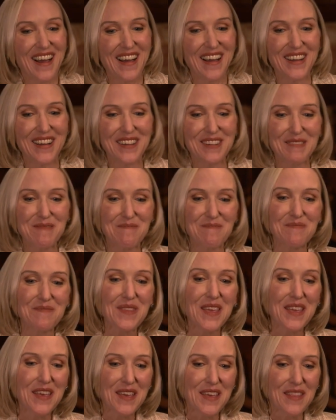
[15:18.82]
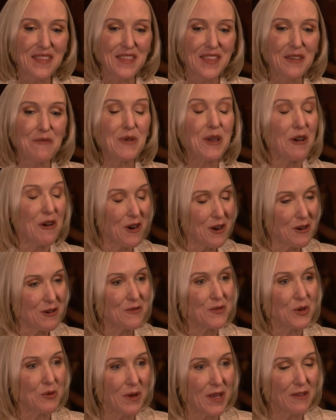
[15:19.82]
um, the, we are
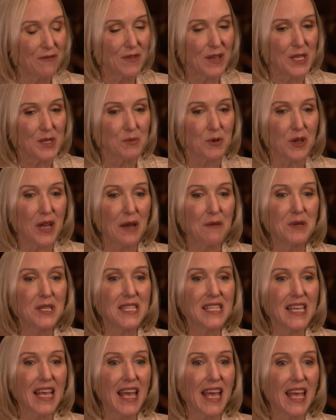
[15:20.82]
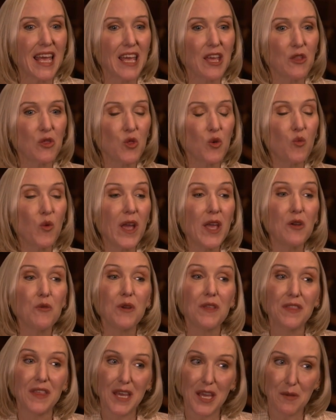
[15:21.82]
overweight Facebook. I would say the way
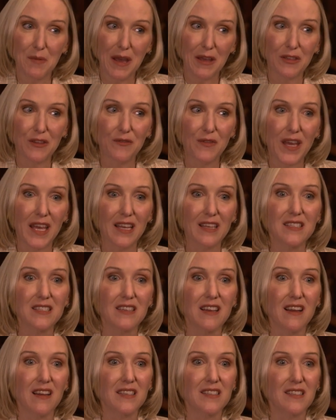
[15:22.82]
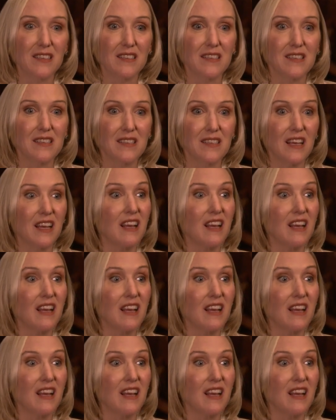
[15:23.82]
we think about the FANG stocks is